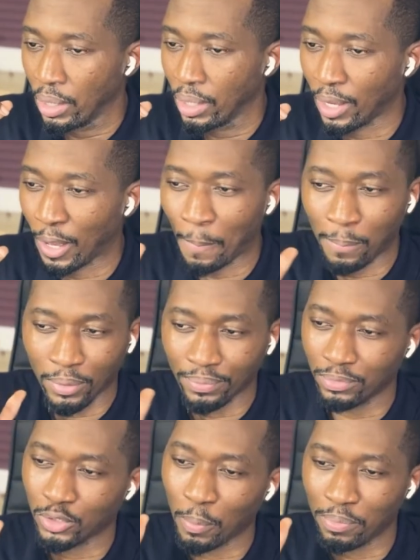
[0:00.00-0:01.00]

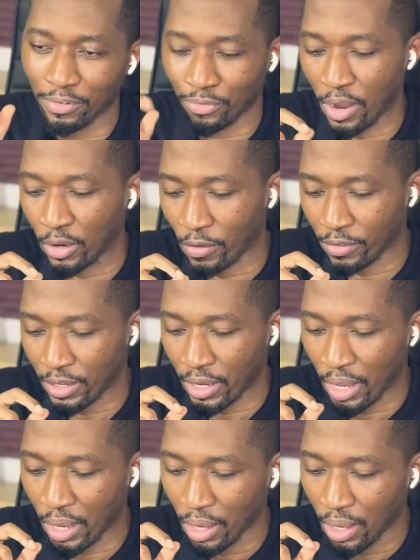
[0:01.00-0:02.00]
But topic for another day.